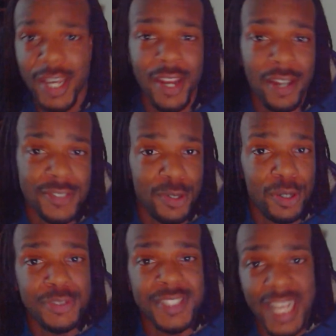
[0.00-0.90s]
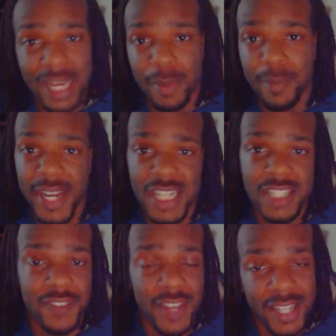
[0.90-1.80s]
And also go check out my
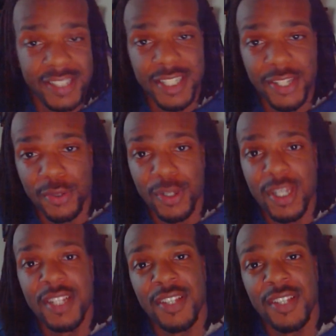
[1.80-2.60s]
Mind's Vine channel.